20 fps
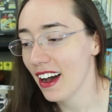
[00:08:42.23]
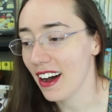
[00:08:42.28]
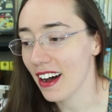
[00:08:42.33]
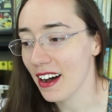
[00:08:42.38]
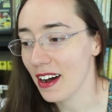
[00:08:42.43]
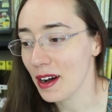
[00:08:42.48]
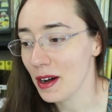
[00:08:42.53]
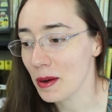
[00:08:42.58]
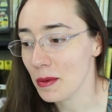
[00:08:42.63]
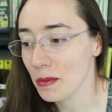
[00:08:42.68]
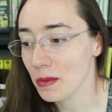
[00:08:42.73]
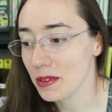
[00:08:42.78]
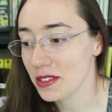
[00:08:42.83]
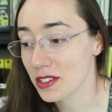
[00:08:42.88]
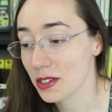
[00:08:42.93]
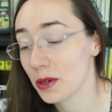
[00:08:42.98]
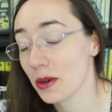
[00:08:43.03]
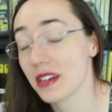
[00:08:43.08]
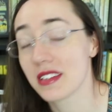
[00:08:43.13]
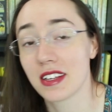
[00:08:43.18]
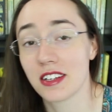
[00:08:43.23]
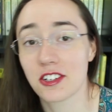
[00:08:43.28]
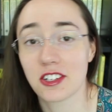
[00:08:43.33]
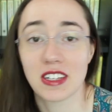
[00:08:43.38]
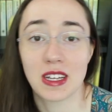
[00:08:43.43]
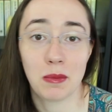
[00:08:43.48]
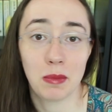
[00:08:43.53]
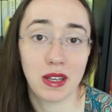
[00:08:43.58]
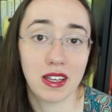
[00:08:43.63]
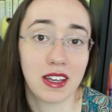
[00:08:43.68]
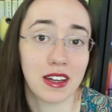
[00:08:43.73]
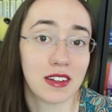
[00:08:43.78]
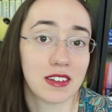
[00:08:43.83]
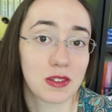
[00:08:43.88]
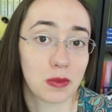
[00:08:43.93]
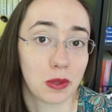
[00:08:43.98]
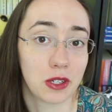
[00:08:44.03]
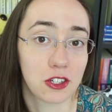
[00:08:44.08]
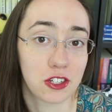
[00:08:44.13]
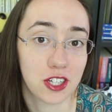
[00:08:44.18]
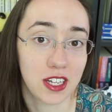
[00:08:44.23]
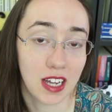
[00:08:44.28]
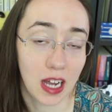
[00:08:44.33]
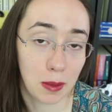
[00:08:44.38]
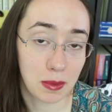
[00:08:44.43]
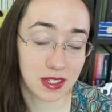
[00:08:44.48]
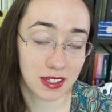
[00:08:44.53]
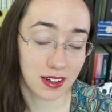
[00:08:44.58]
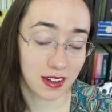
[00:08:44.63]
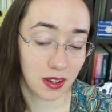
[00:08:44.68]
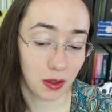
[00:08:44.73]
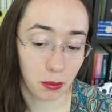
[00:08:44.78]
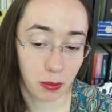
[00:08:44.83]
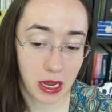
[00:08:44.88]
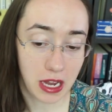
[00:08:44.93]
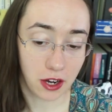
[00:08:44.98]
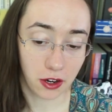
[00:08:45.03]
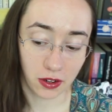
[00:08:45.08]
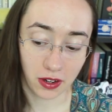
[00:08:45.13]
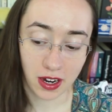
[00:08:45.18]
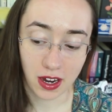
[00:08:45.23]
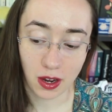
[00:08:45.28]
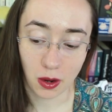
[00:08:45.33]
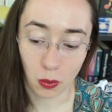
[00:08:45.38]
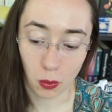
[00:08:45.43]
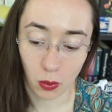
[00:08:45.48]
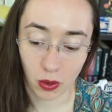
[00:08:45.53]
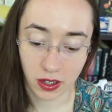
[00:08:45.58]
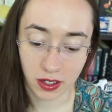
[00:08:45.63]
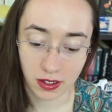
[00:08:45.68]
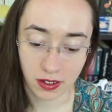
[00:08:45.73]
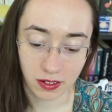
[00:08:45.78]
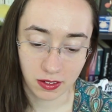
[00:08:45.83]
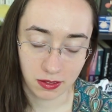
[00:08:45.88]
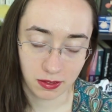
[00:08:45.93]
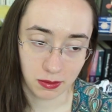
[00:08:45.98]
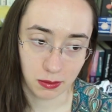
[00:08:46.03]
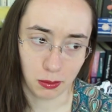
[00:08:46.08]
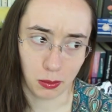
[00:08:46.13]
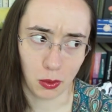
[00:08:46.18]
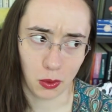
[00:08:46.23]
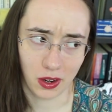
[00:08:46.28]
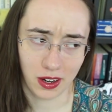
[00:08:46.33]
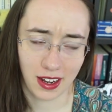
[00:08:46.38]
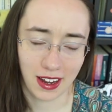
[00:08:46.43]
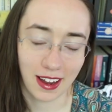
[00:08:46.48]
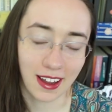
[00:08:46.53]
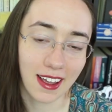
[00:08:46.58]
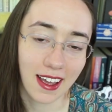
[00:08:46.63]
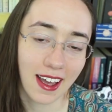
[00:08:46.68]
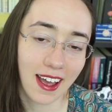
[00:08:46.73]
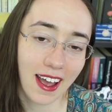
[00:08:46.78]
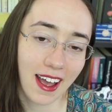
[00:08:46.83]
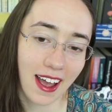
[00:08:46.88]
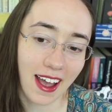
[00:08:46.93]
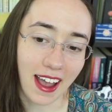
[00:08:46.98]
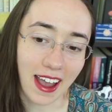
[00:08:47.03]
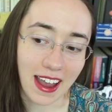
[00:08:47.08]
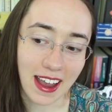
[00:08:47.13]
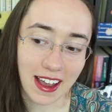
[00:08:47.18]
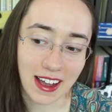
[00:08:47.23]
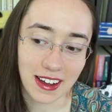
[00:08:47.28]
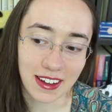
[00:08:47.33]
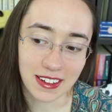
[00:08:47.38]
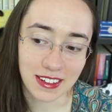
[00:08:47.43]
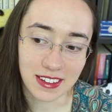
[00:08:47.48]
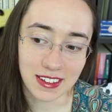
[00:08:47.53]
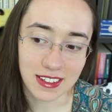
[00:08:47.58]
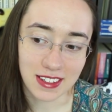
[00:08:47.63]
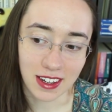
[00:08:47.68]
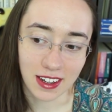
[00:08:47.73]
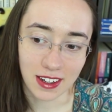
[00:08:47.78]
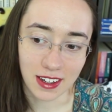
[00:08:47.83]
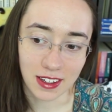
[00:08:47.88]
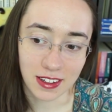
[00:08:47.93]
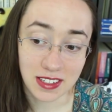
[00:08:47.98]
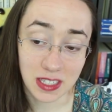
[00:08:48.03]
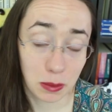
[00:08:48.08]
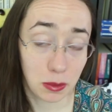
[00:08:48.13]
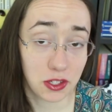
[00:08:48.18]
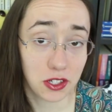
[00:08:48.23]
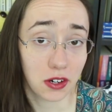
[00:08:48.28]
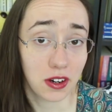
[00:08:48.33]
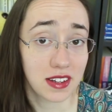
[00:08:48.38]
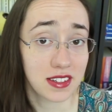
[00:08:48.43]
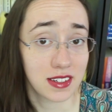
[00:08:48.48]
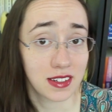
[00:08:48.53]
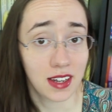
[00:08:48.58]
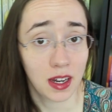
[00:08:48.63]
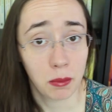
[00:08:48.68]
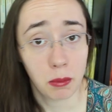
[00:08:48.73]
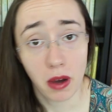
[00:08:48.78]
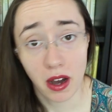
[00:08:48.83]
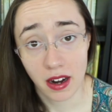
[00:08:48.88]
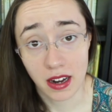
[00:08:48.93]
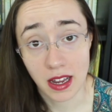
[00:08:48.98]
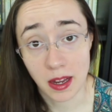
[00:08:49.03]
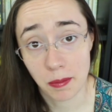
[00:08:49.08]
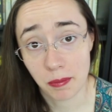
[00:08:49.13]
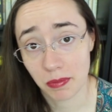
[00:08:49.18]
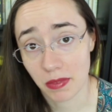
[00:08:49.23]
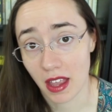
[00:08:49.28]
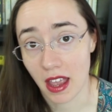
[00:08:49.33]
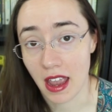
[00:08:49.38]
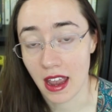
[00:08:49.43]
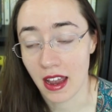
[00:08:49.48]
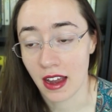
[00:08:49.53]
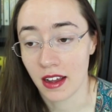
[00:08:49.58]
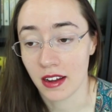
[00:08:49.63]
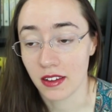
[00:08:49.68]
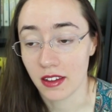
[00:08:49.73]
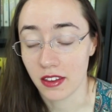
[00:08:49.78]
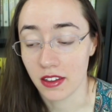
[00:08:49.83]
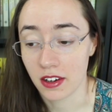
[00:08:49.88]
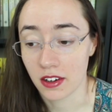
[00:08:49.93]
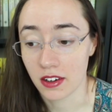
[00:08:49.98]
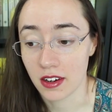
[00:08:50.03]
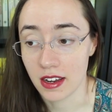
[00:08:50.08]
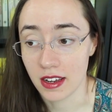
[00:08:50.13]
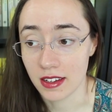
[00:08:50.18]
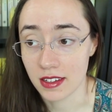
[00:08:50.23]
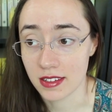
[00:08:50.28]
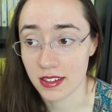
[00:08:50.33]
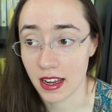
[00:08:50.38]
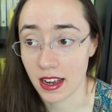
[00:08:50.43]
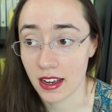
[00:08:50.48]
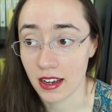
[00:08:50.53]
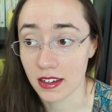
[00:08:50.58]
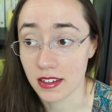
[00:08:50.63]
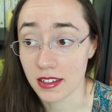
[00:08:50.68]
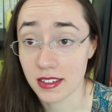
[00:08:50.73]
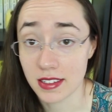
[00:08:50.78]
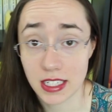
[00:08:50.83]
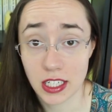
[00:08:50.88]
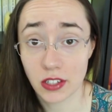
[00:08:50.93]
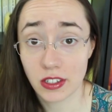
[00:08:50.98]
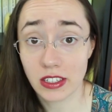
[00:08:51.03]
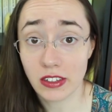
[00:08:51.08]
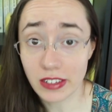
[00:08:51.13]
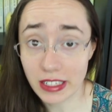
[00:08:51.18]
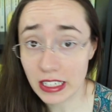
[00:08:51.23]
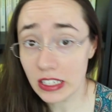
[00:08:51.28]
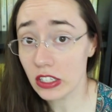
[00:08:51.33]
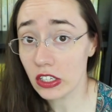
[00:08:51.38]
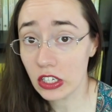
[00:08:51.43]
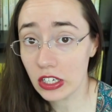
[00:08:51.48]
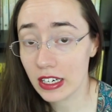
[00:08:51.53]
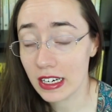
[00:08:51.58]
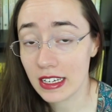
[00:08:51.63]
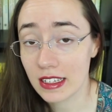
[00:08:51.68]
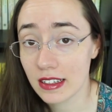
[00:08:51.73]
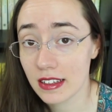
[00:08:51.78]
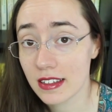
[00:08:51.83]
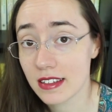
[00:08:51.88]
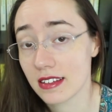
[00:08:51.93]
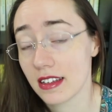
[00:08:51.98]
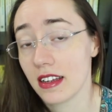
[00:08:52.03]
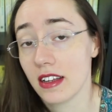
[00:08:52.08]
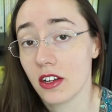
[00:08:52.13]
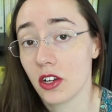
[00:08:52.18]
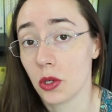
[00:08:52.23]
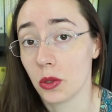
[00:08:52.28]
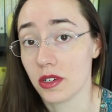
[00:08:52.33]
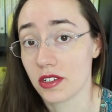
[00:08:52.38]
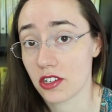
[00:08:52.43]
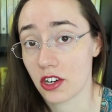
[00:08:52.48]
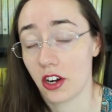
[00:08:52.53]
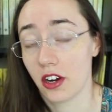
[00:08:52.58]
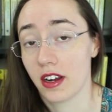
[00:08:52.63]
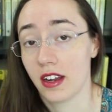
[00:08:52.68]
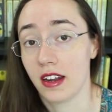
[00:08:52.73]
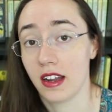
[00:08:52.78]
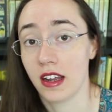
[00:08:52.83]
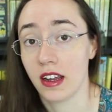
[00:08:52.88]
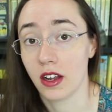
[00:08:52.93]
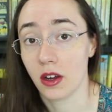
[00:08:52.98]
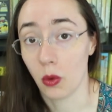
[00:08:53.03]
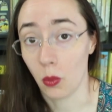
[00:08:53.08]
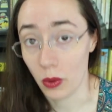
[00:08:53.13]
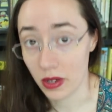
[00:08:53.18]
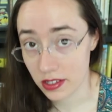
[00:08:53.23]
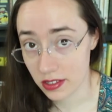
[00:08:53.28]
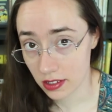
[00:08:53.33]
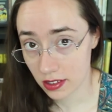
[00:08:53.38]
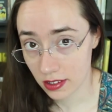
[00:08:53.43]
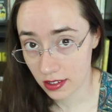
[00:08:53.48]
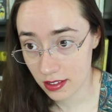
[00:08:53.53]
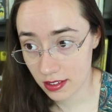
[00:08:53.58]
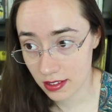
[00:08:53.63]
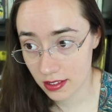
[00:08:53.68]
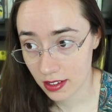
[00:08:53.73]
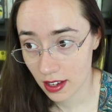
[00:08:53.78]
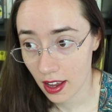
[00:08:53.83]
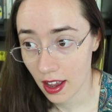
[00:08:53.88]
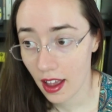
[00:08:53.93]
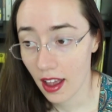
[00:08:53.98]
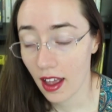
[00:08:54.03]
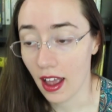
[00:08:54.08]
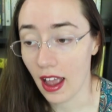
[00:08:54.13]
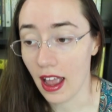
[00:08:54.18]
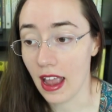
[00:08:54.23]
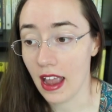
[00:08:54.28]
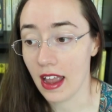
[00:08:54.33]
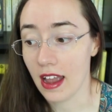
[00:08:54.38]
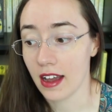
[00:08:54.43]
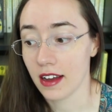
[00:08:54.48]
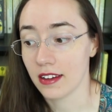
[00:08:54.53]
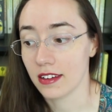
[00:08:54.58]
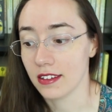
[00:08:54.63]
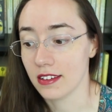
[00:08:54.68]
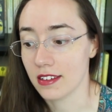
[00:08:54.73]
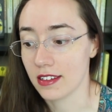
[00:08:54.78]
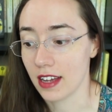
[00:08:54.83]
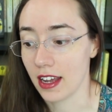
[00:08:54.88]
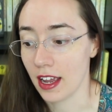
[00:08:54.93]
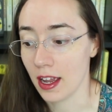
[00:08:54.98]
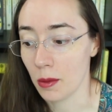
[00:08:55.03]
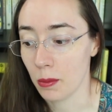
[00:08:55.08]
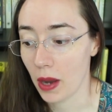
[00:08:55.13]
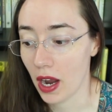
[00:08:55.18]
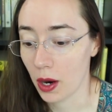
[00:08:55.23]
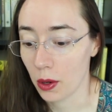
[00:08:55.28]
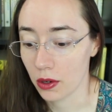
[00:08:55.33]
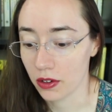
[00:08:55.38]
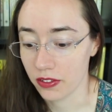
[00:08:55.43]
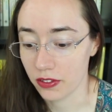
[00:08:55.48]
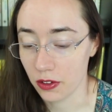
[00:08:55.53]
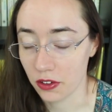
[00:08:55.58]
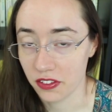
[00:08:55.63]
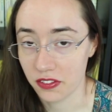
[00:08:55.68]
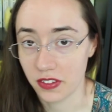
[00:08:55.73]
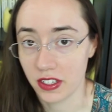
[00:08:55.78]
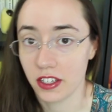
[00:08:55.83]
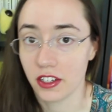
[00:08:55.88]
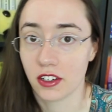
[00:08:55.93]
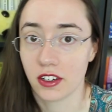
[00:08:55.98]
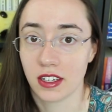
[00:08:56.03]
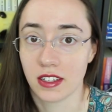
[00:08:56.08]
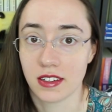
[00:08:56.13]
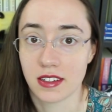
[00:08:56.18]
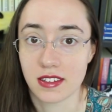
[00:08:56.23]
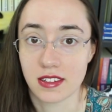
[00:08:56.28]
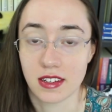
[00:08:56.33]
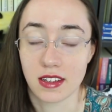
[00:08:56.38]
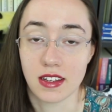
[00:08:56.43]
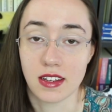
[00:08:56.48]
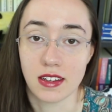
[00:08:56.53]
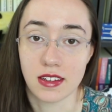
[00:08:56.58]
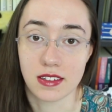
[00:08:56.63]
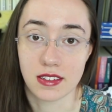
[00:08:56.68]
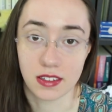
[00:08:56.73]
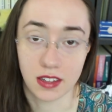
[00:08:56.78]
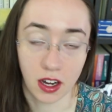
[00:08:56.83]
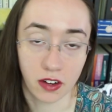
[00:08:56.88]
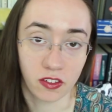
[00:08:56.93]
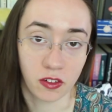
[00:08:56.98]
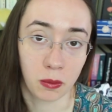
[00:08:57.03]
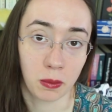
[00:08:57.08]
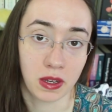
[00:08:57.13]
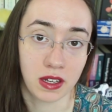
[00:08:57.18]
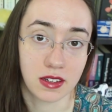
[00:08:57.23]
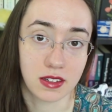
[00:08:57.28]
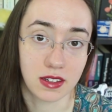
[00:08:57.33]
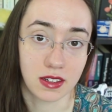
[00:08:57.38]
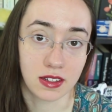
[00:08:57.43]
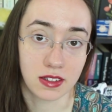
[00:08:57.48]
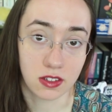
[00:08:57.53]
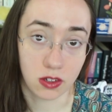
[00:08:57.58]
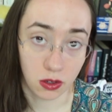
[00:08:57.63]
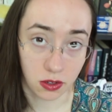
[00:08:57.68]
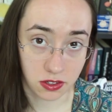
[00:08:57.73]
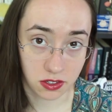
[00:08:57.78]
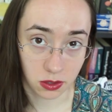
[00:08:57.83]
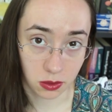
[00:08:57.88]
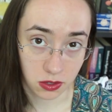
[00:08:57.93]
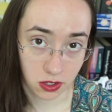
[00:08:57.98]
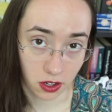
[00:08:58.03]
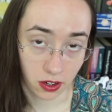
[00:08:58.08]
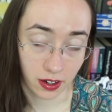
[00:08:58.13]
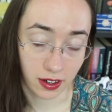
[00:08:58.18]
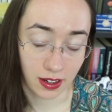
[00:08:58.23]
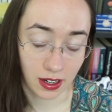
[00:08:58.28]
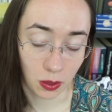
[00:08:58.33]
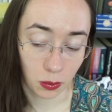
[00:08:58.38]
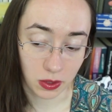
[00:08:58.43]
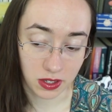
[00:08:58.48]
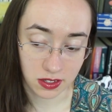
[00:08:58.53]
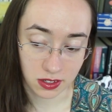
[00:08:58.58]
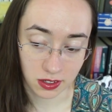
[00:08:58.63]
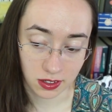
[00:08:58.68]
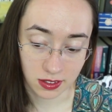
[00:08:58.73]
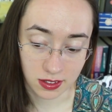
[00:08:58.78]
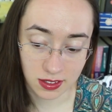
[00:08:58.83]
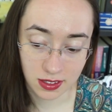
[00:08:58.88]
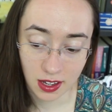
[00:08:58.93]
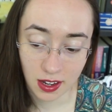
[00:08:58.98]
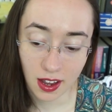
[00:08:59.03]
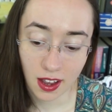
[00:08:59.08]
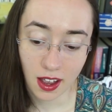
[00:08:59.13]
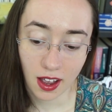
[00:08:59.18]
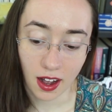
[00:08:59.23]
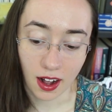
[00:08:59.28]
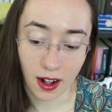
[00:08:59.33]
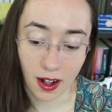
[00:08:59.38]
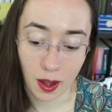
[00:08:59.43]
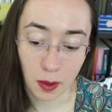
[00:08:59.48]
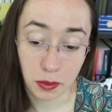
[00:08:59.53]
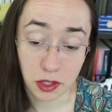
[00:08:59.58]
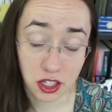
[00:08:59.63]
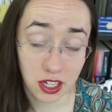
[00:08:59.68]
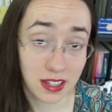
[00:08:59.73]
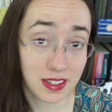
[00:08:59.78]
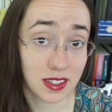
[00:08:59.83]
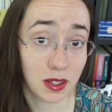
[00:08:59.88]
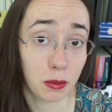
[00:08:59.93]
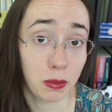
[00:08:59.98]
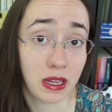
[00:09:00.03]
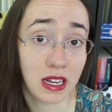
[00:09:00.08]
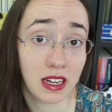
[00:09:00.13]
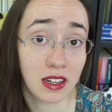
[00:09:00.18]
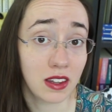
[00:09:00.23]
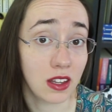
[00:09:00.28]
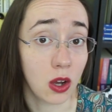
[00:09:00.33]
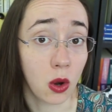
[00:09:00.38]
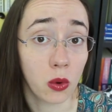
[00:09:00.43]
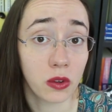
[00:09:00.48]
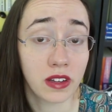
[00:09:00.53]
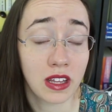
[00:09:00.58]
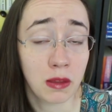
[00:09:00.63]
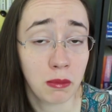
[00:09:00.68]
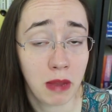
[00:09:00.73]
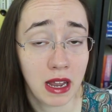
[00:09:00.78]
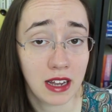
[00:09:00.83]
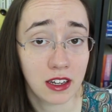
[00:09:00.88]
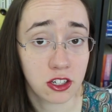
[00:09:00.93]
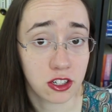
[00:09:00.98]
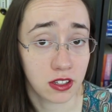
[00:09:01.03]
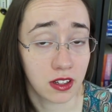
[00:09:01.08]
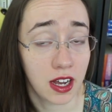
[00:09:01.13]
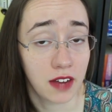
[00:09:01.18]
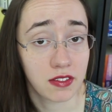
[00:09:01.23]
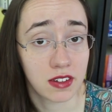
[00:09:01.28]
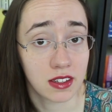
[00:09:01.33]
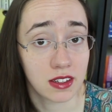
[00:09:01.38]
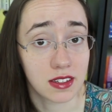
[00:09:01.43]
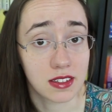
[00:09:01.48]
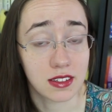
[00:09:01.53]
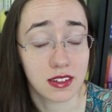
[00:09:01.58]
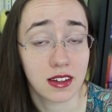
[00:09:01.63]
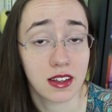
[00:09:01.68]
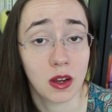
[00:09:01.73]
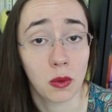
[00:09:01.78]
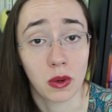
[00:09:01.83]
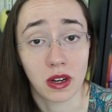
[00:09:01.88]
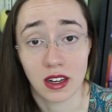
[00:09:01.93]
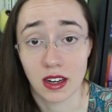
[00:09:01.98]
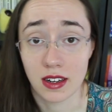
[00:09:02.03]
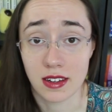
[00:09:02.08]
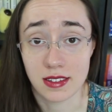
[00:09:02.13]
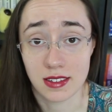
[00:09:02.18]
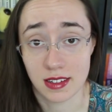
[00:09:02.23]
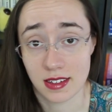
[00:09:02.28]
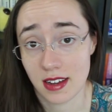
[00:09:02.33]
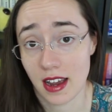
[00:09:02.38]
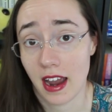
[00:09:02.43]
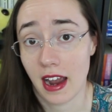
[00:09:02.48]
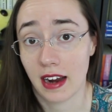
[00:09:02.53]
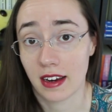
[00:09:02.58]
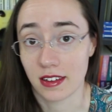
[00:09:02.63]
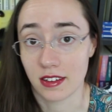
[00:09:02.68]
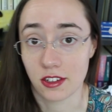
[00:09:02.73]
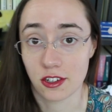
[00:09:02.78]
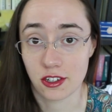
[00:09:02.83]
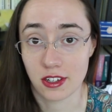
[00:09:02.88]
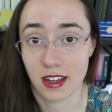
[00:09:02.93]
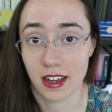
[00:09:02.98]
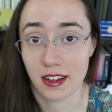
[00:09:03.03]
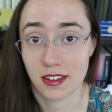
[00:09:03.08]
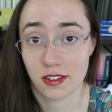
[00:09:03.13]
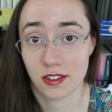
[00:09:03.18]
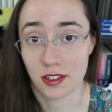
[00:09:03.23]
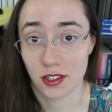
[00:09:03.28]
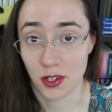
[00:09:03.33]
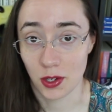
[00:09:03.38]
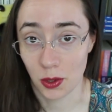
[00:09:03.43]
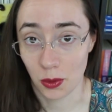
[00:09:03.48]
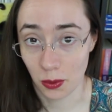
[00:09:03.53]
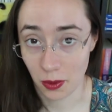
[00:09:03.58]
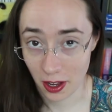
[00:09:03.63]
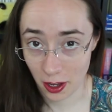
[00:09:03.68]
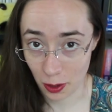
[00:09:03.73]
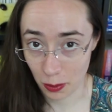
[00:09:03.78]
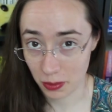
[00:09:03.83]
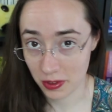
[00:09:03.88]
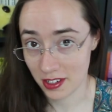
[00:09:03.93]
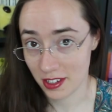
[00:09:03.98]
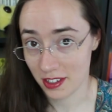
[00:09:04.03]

Um, so essentially it begins when she comes into the bakery one morning and uh, stumbles across a dead body. And there is a serial killer in the city who is targeting wizards, and a powerful figure in the city's government is also targeting wizards. Um, she ends up being the only mage left in the city when it is attacked, and she has to help